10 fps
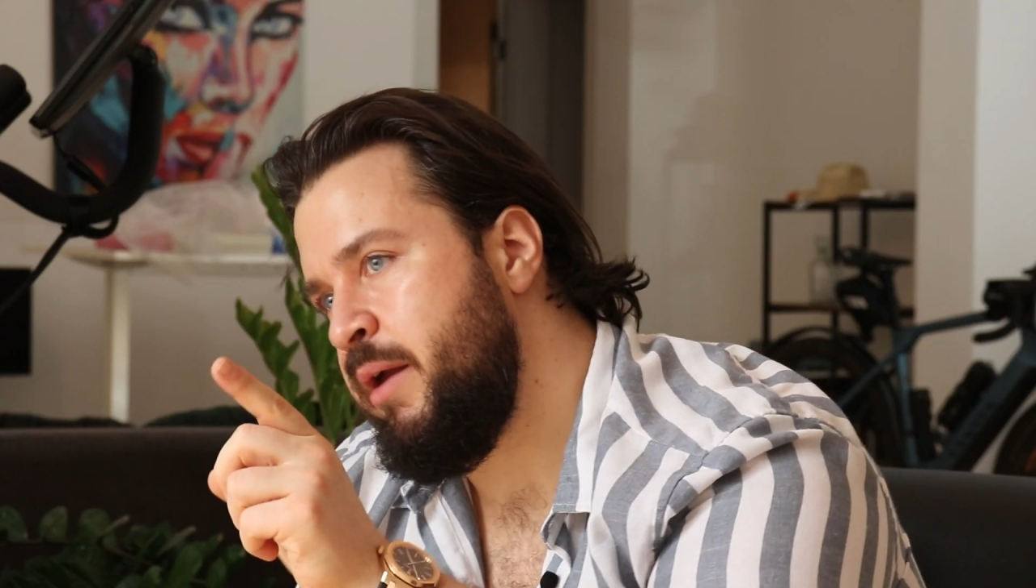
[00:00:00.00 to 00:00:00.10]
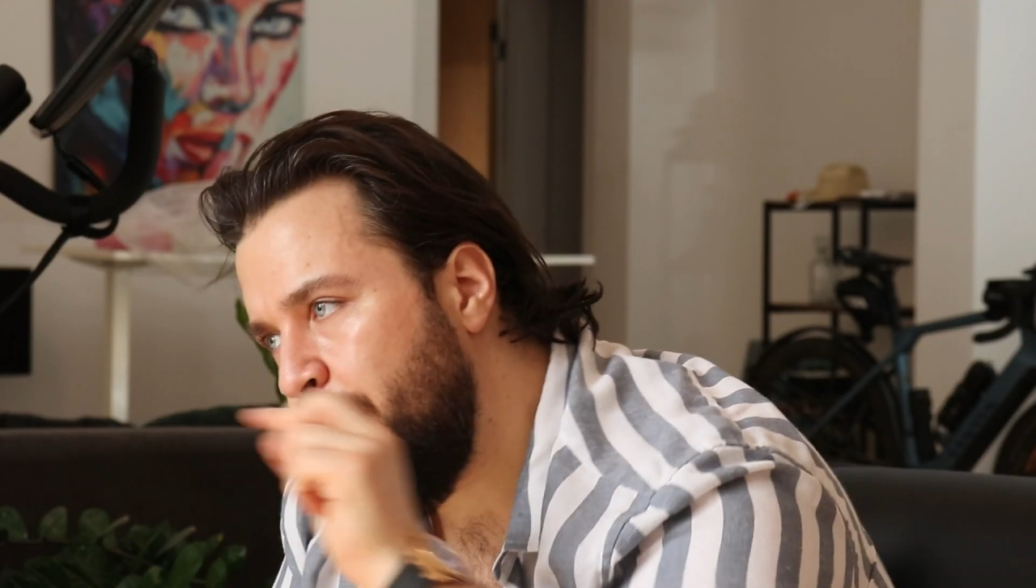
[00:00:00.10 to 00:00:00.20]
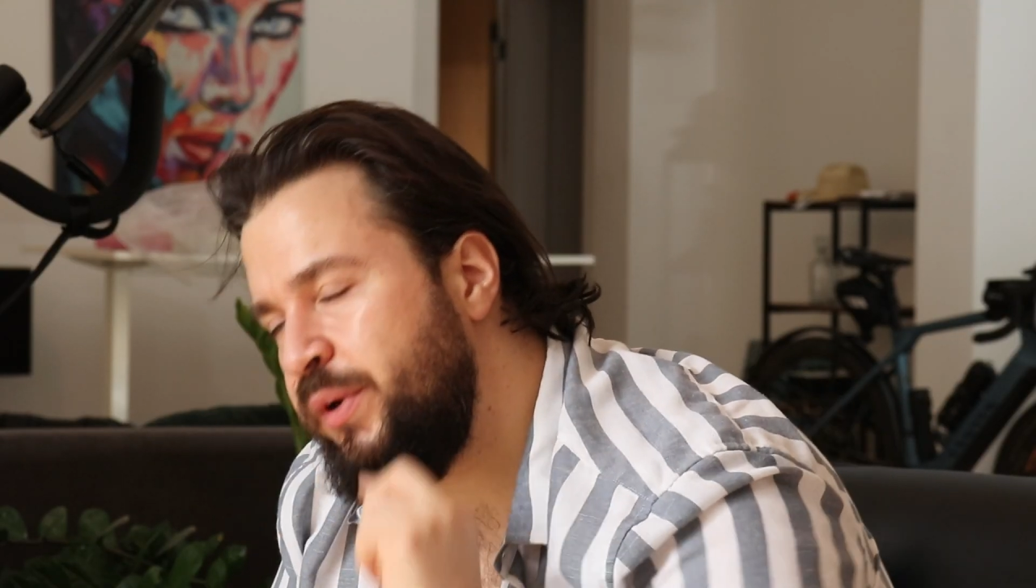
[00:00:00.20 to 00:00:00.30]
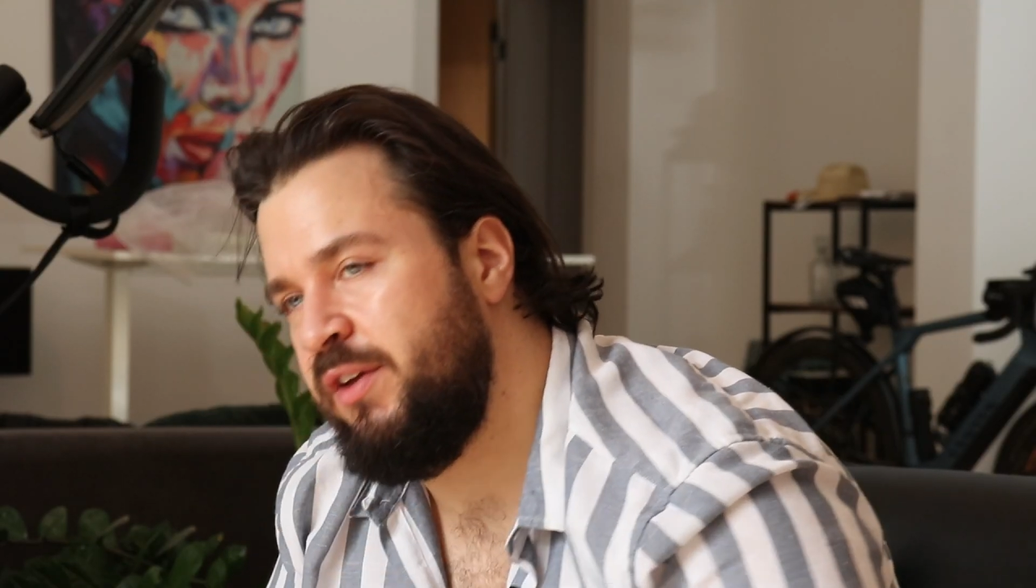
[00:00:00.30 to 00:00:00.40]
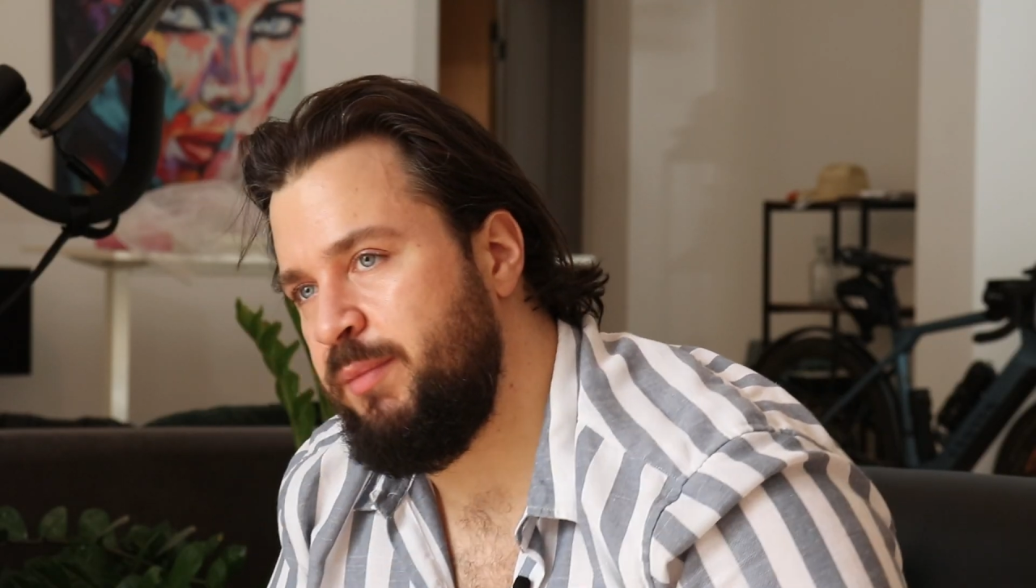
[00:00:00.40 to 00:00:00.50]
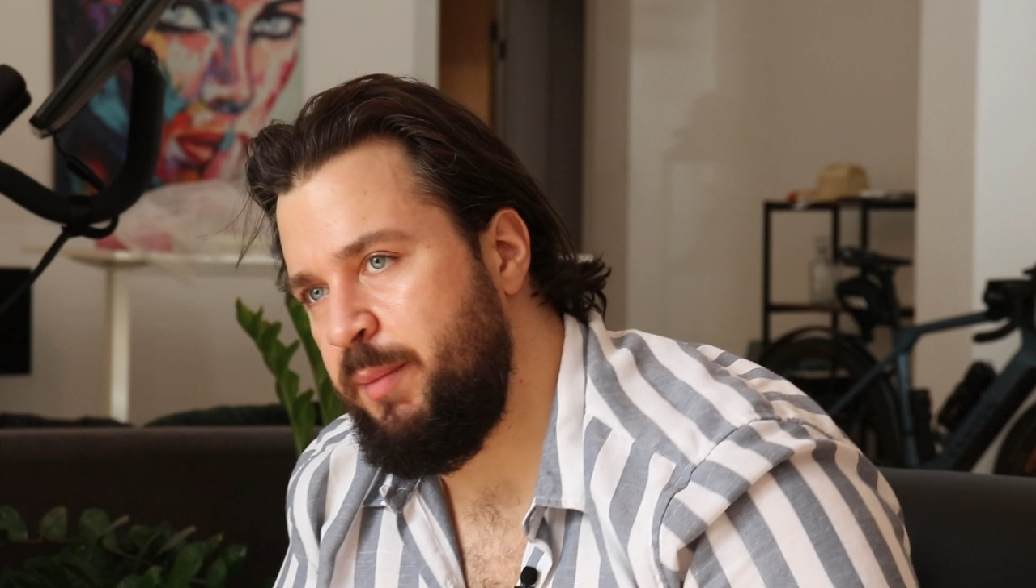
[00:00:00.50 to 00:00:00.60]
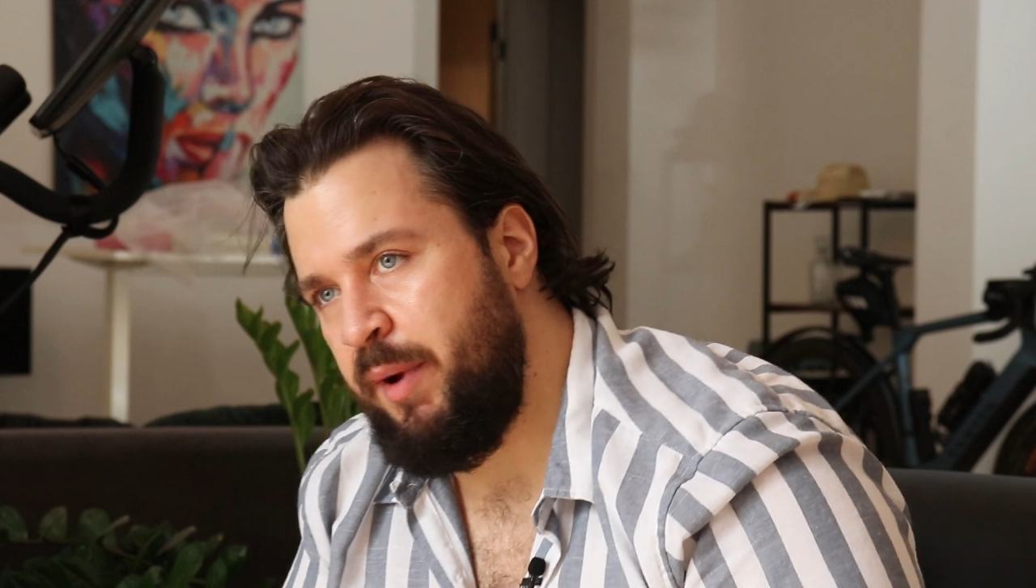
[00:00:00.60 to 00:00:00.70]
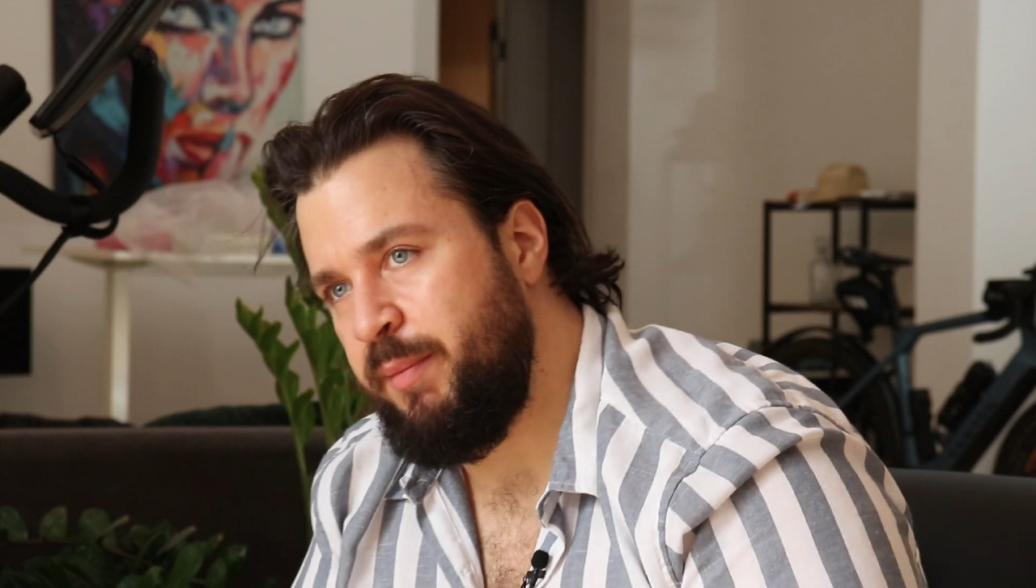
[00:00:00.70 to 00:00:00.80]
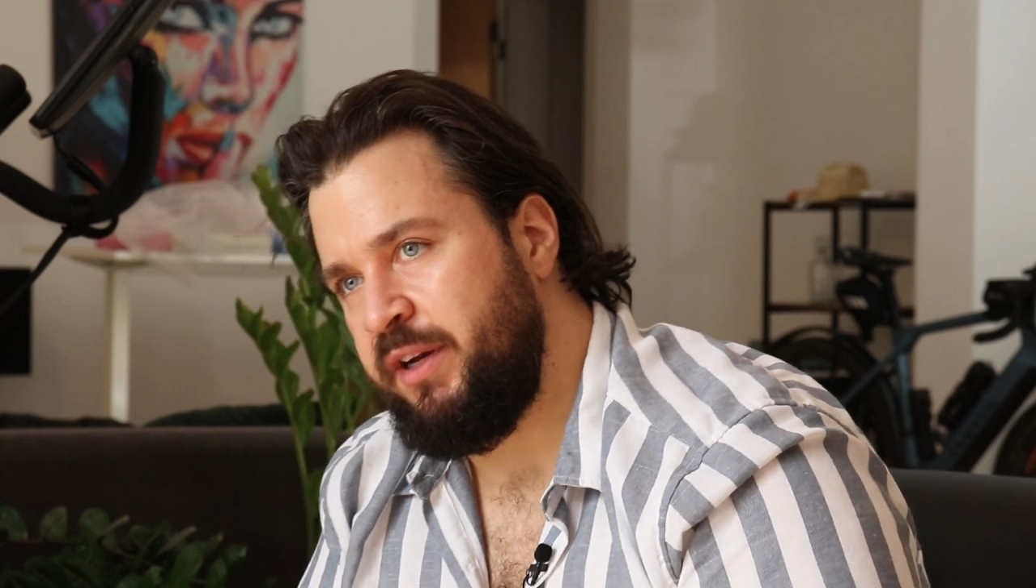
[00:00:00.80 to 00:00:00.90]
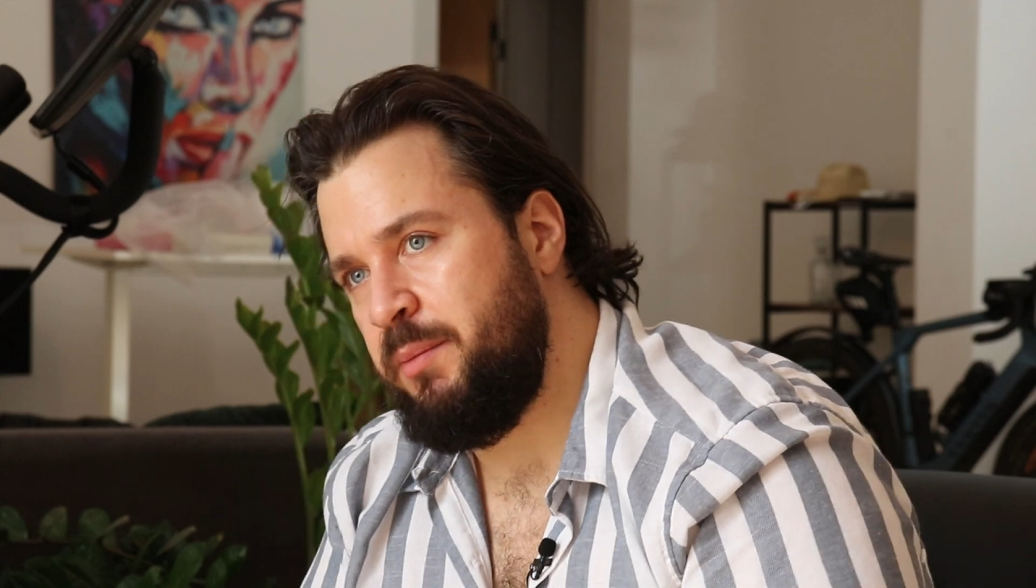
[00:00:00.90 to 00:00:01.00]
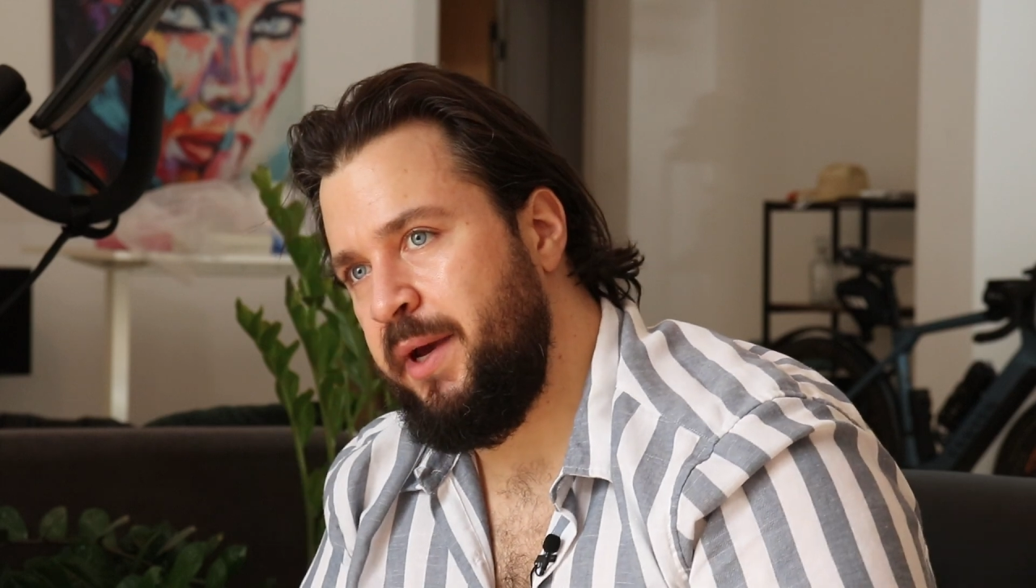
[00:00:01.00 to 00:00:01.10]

don't give me my money